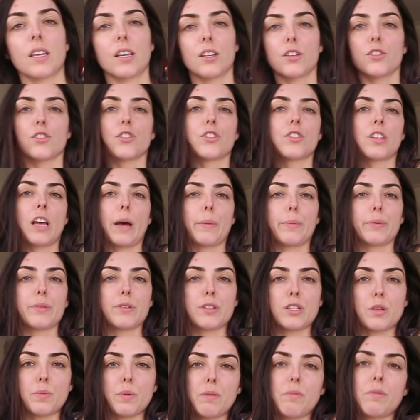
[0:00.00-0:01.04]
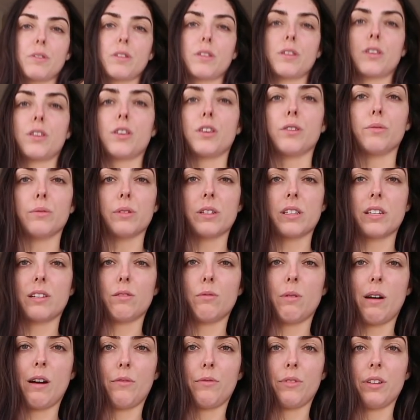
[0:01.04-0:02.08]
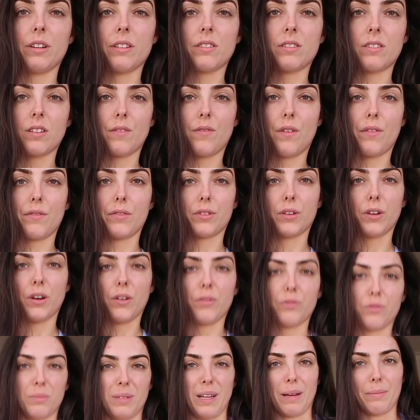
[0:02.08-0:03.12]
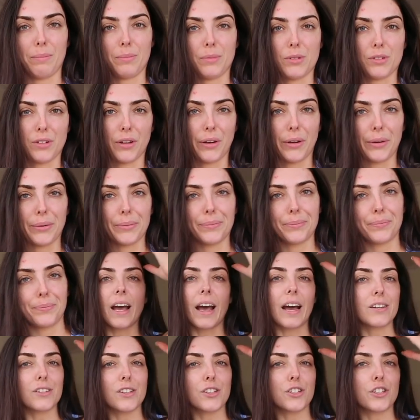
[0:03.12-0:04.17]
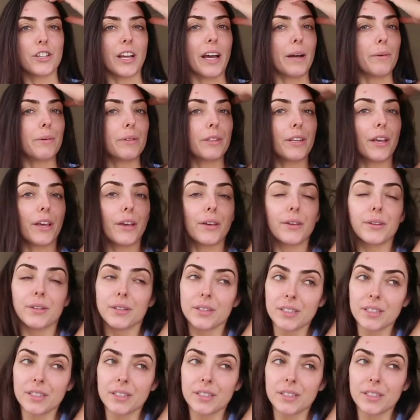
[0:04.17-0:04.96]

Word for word: This just happens to be one of the cutest little outfits I've ever got from them, so had to share with you.